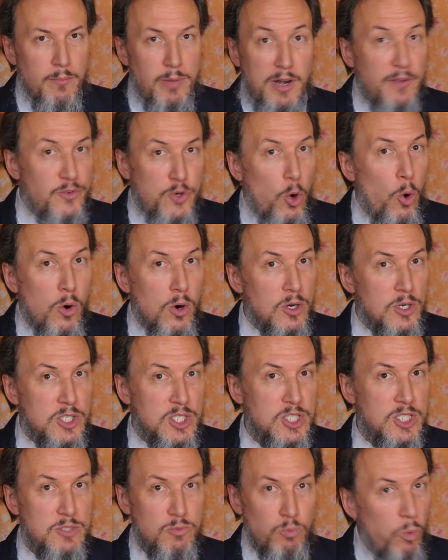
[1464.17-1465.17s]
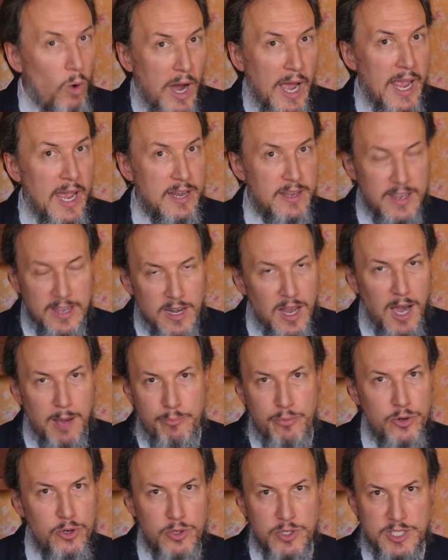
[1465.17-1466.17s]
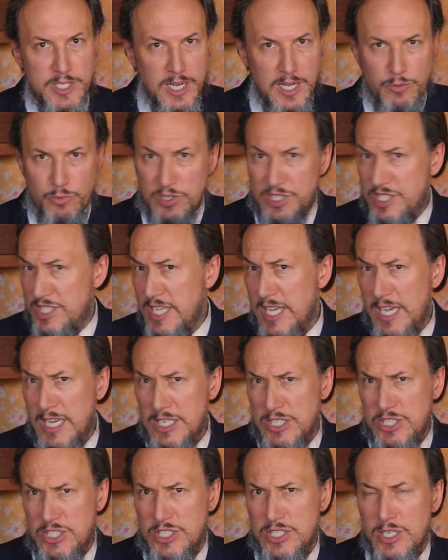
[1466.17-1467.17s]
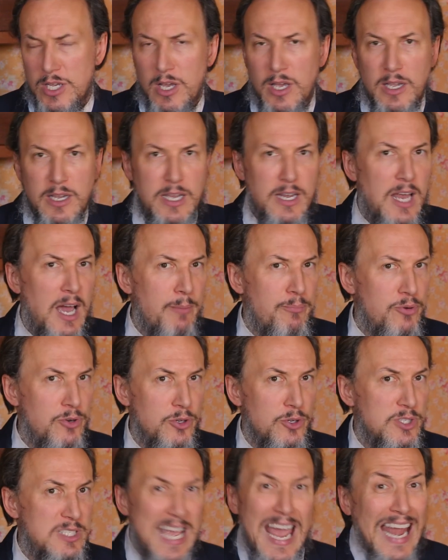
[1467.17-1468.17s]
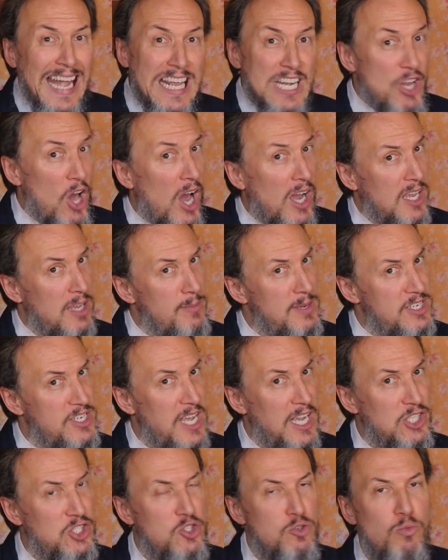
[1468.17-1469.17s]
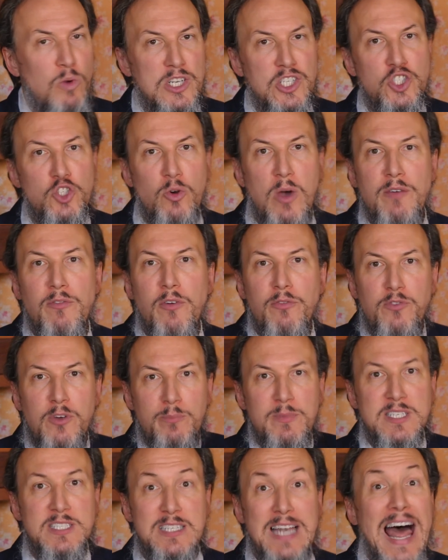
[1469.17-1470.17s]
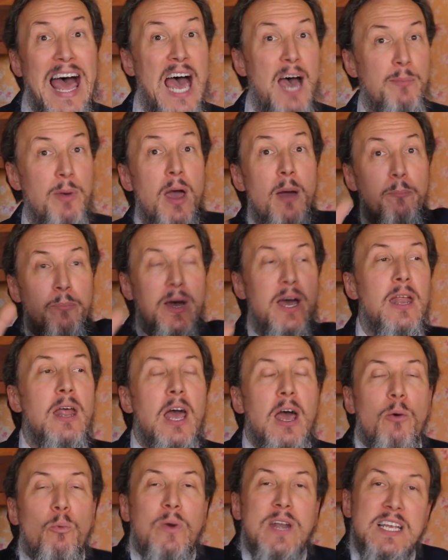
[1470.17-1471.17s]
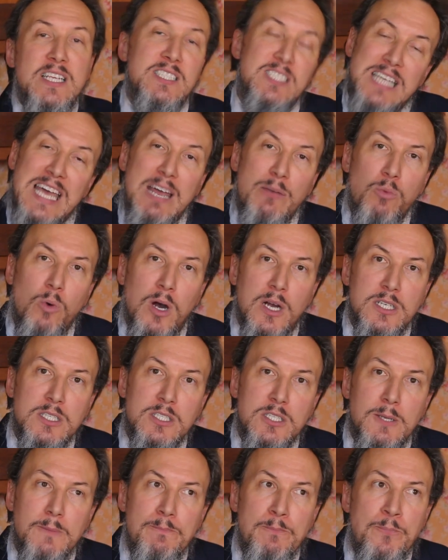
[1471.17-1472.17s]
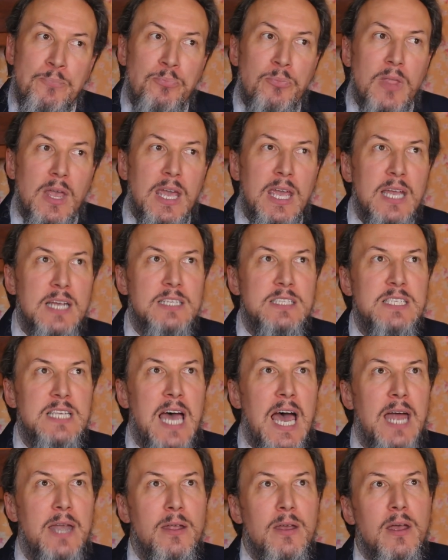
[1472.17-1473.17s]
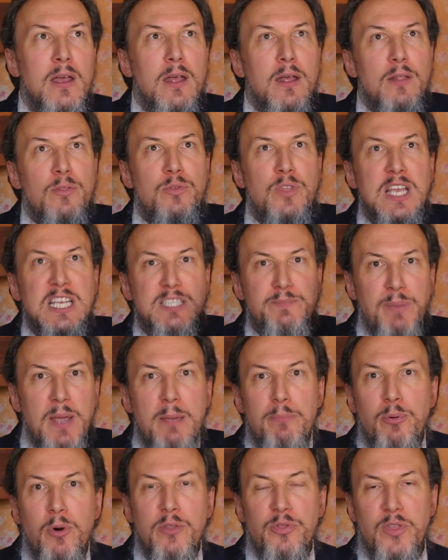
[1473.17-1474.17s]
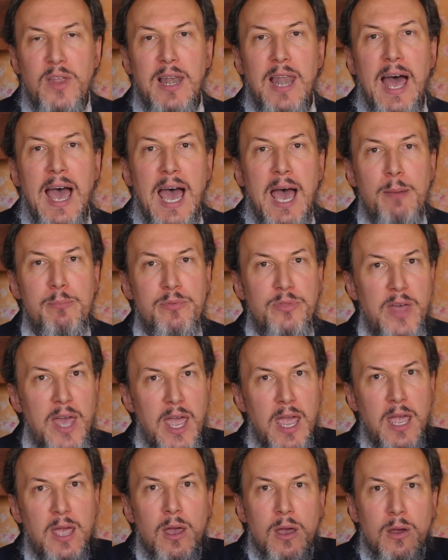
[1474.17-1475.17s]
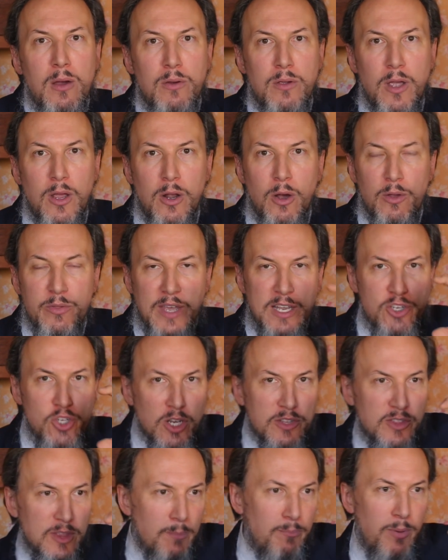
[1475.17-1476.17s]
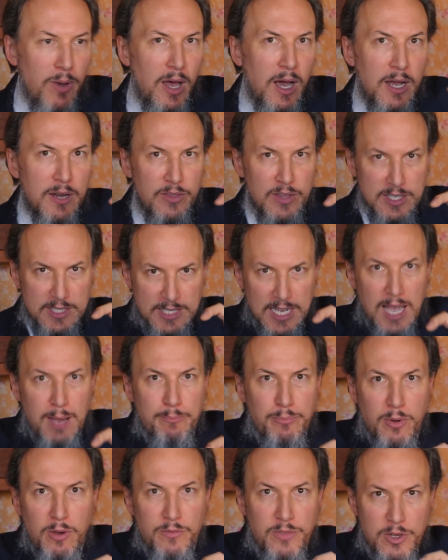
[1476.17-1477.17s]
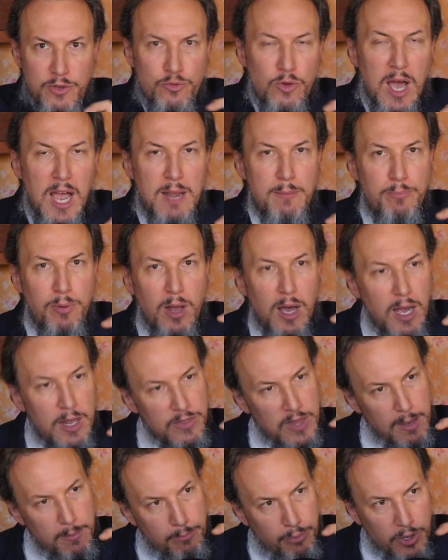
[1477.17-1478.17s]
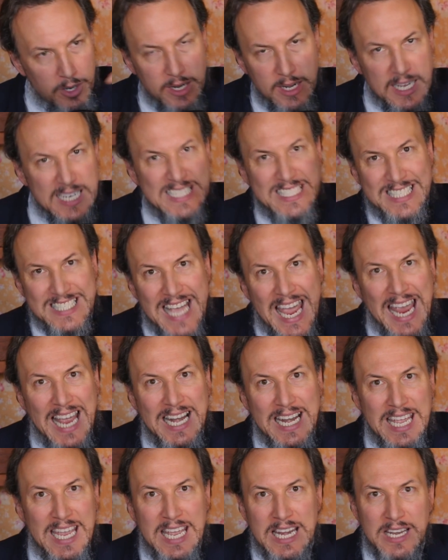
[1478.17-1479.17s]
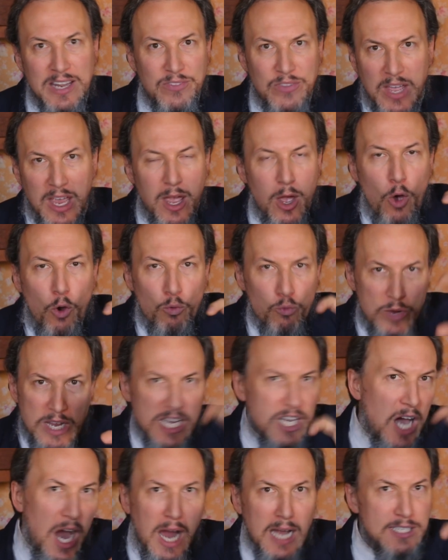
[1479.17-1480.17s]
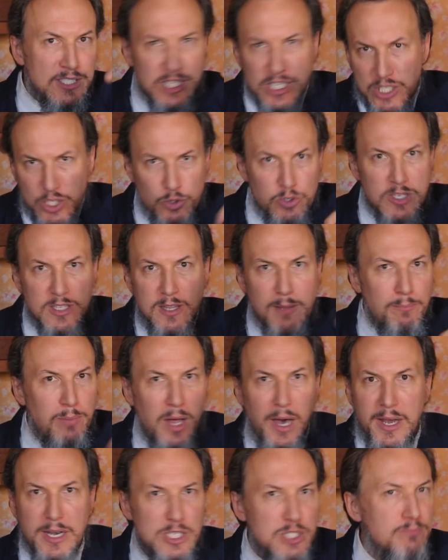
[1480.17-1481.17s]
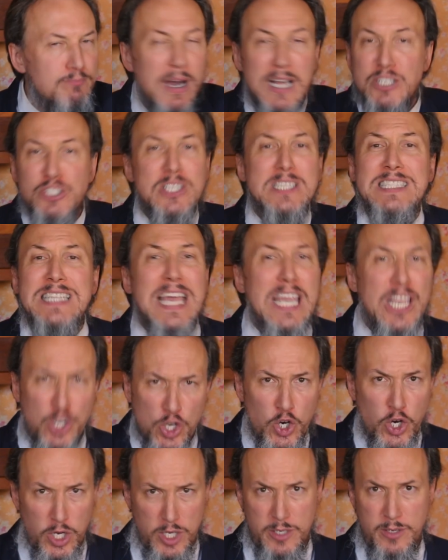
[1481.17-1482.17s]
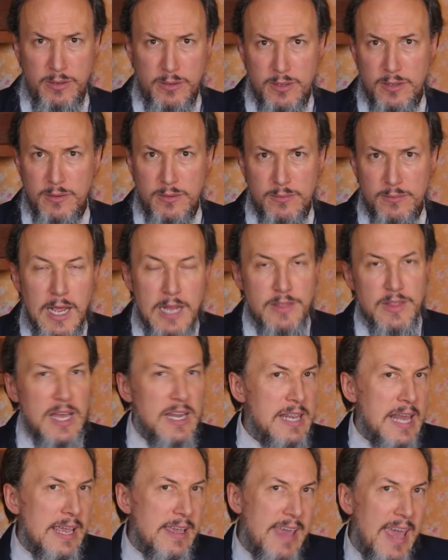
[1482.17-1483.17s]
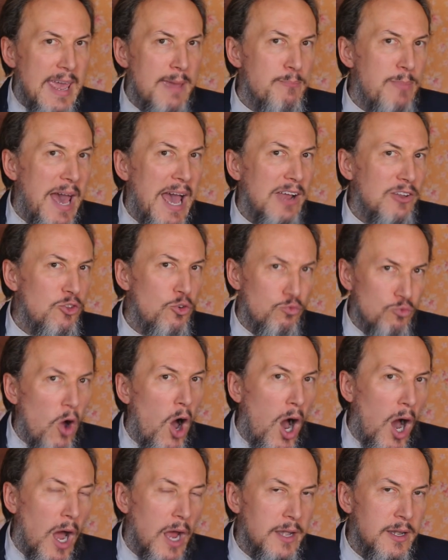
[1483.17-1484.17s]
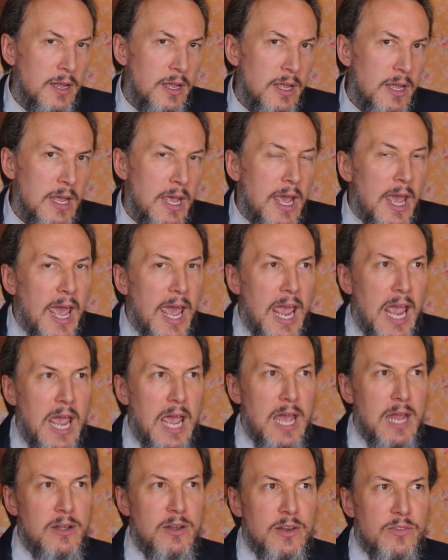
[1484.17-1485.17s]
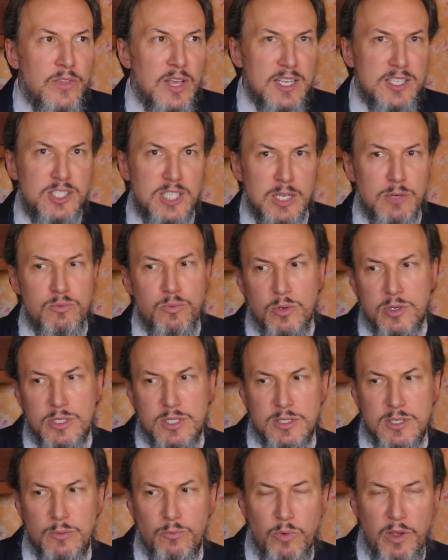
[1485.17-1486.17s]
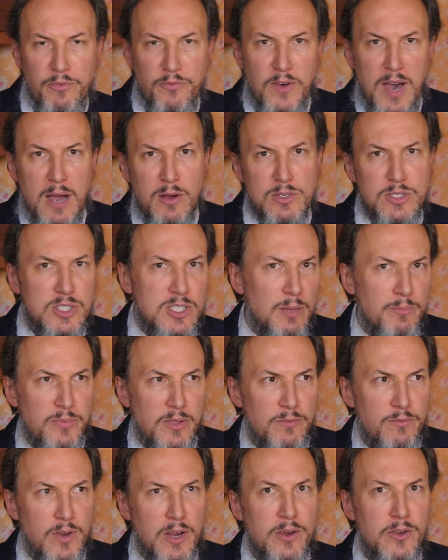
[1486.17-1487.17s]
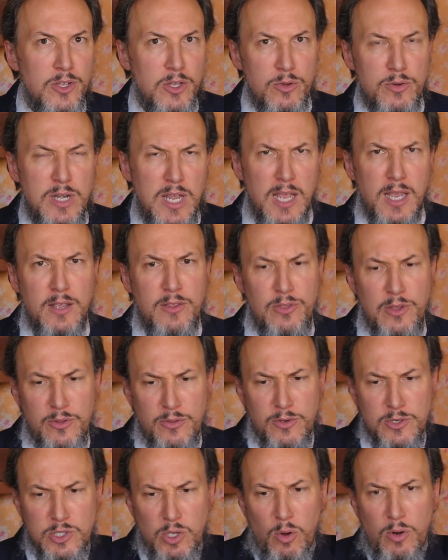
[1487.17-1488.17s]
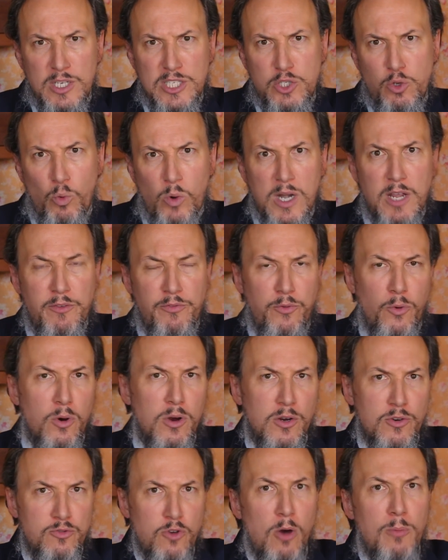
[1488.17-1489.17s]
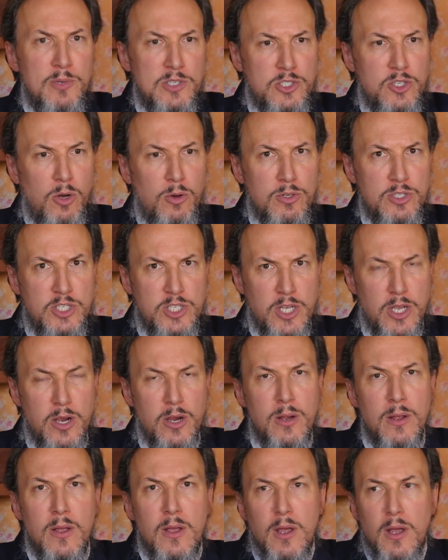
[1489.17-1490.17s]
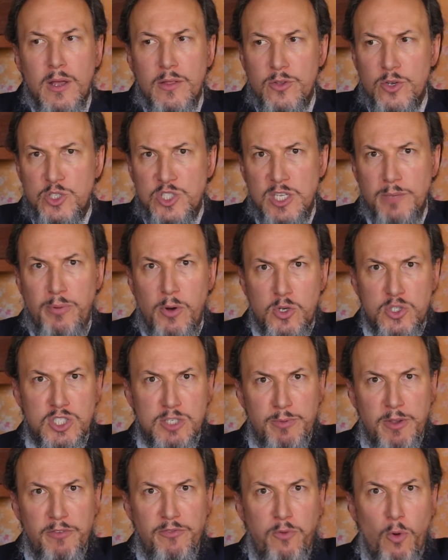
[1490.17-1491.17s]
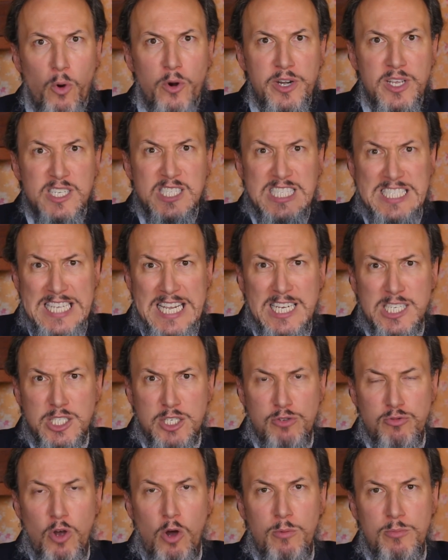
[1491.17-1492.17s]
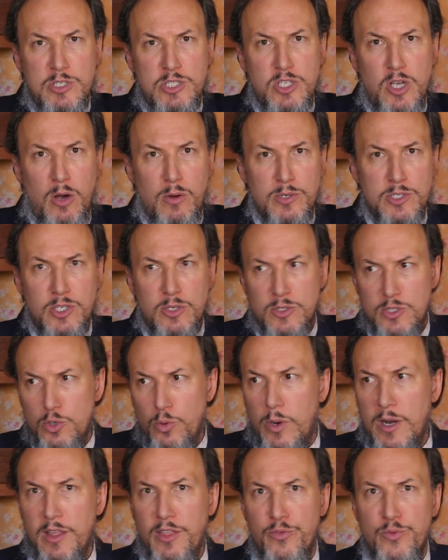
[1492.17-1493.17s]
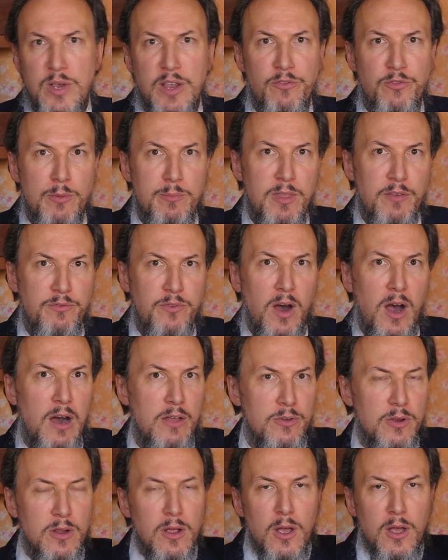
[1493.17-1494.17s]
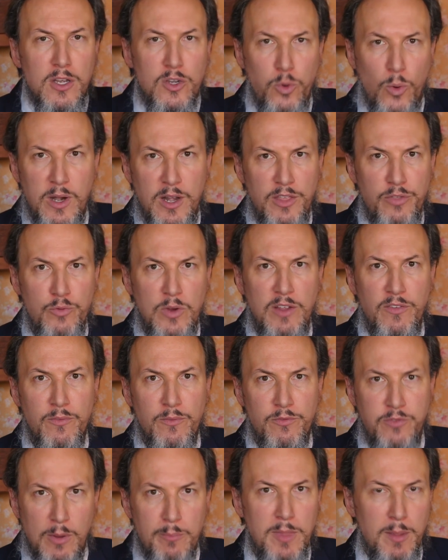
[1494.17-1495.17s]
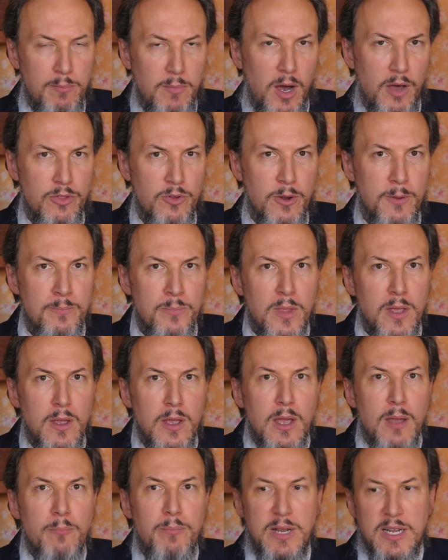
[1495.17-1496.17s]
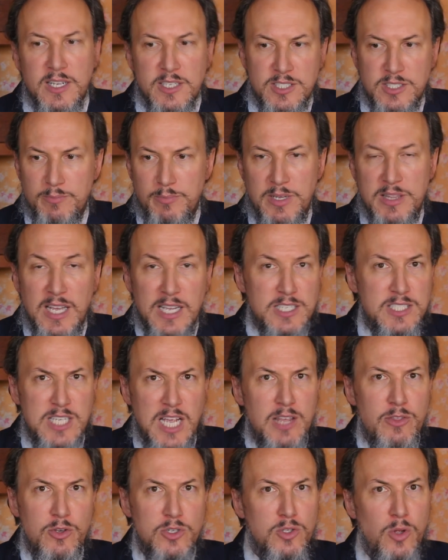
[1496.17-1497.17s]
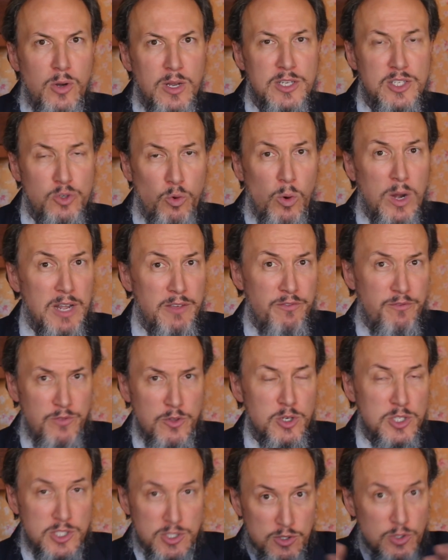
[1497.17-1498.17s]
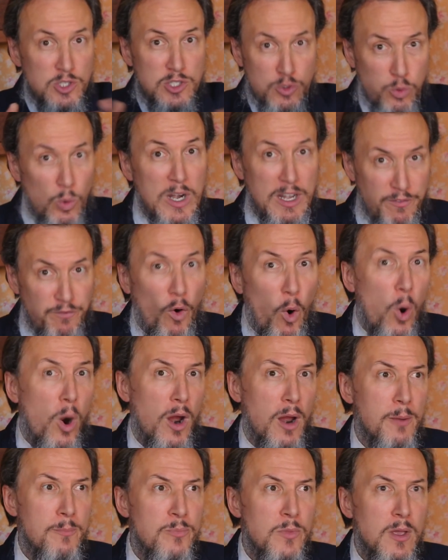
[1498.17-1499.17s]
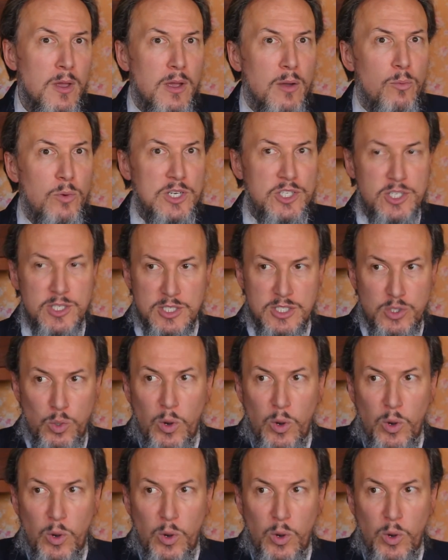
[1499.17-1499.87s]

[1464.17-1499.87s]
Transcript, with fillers: But of course, Wyatt cannot produce any receipts, cannot produce any documentation whatsoever from this lab. But what he said is that these people at the lab, they, you know, they took the blood, the sample of the dried blood, they put it in saline, and they reconstituted the blood as much as they could, And then they came back to Ron and they said, well, we found something very unique, that there's only 24 chromosomes here. There's supposed to be 46 chromosomes, 23 from the father, 23 from the mother, but they say there's only 24, which is